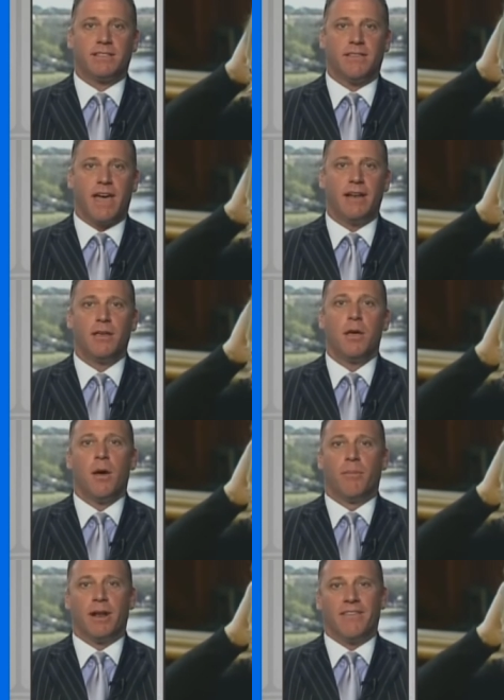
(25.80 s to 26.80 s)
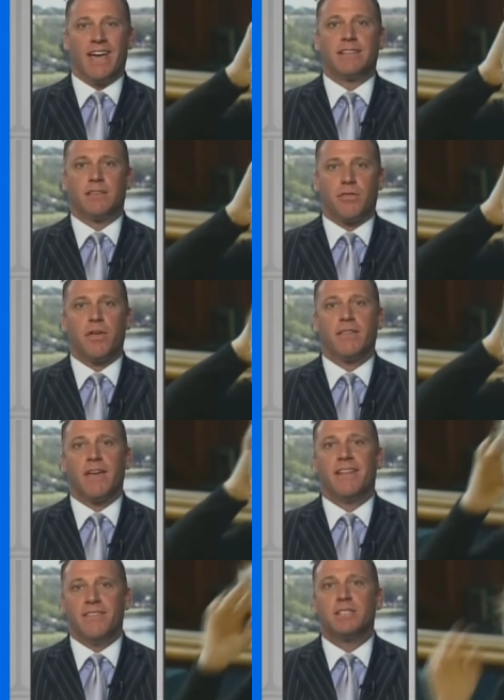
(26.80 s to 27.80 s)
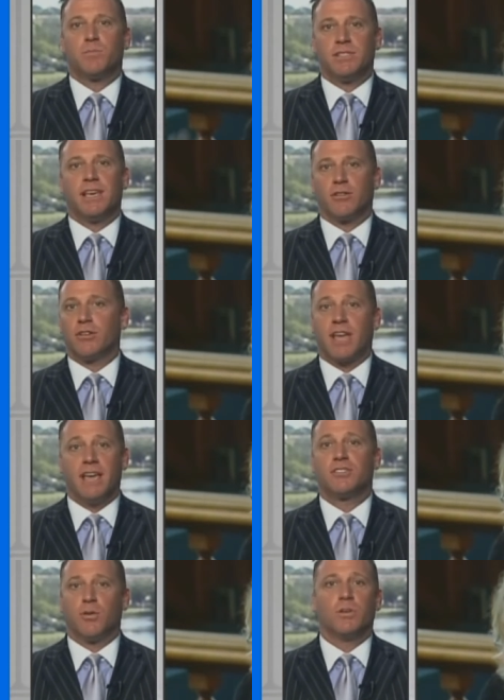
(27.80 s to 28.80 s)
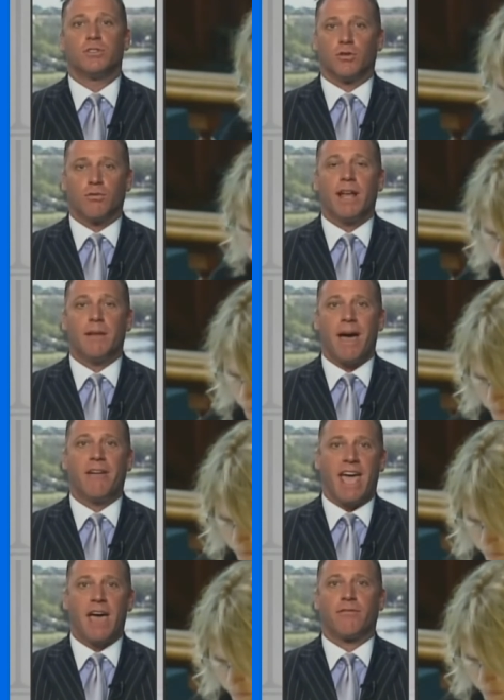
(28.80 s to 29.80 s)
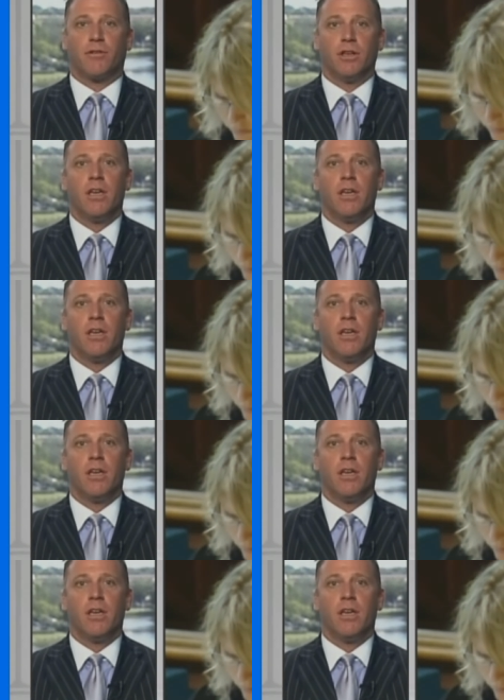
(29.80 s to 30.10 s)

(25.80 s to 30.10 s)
to that. But I'd like to think that in this particular case, there was a great amount of effort